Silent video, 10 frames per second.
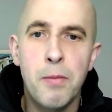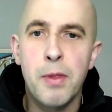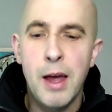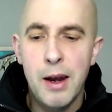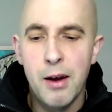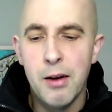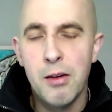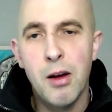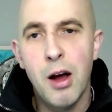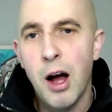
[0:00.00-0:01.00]
then
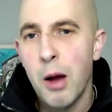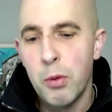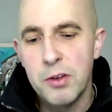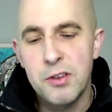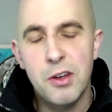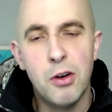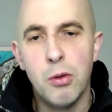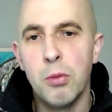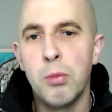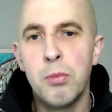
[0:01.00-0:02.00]
I would
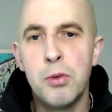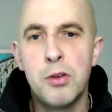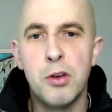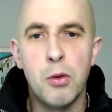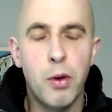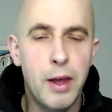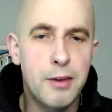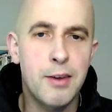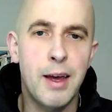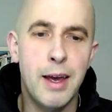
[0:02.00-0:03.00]
still do what they
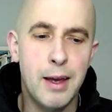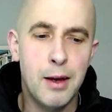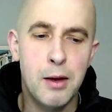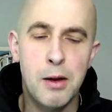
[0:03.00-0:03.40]
say,